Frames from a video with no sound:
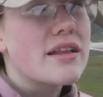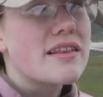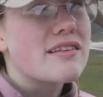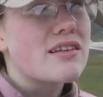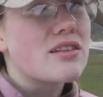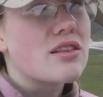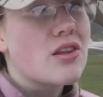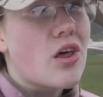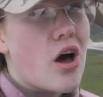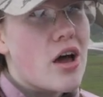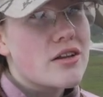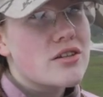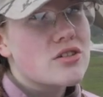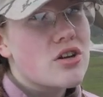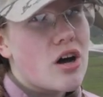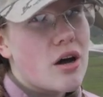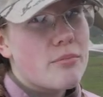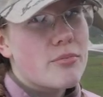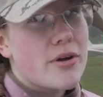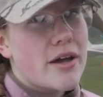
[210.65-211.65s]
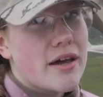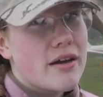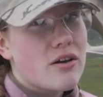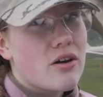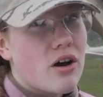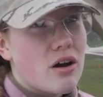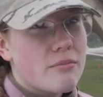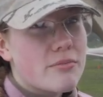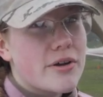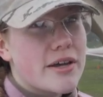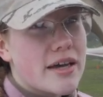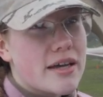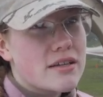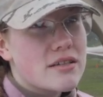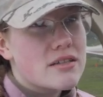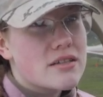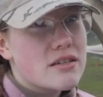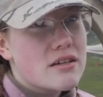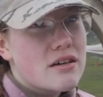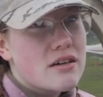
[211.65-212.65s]
is a lot to comprehend.
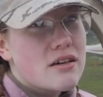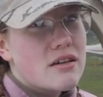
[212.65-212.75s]
comprehend.